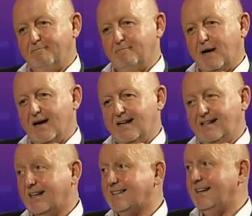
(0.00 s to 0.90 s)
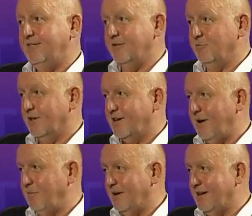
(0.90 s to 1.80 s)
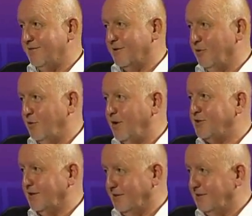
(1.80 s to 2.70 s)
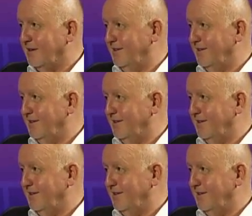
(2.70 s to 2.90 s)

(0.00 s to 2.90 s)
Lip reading: But it does leave them with a couple of difficult questions.